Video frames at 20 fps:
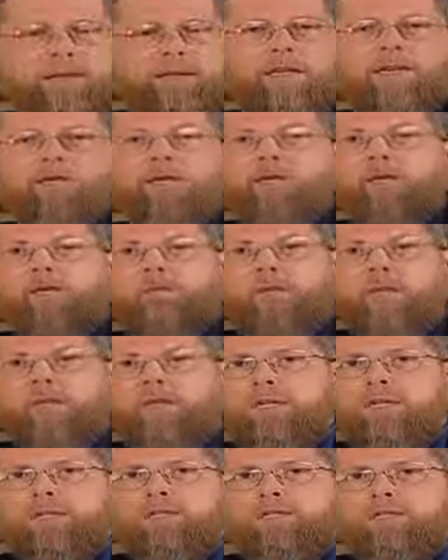If you
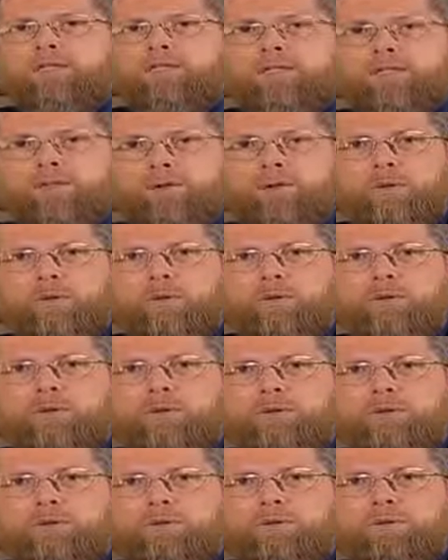believe in a soul,
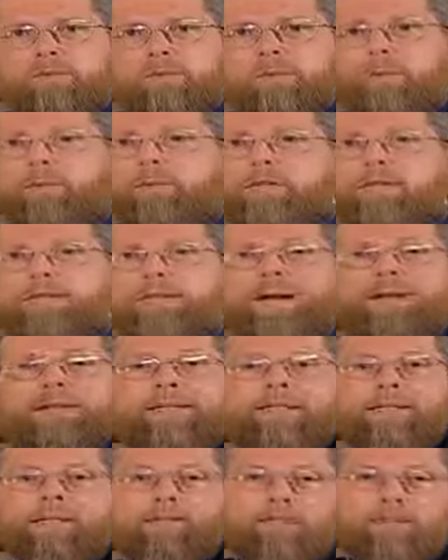where did that
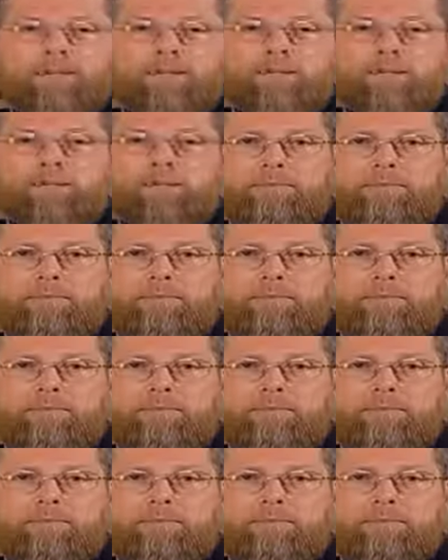come from?